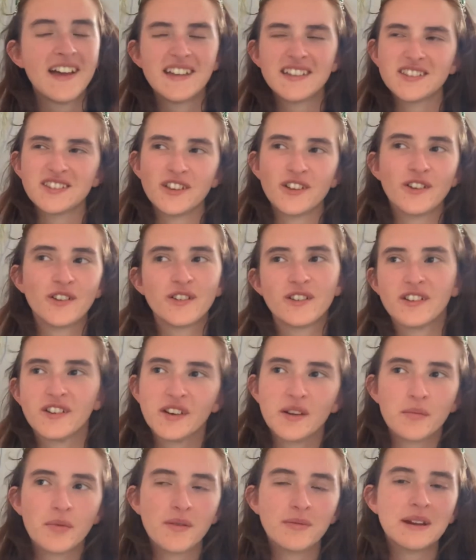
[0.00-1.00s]
So you
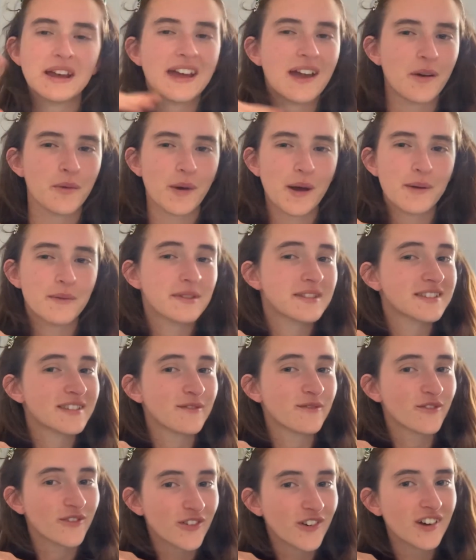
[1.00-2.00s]
could probably get away with
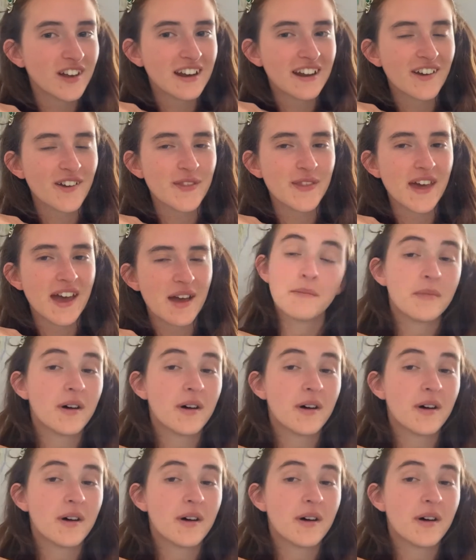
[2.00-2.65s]
some foiling on that,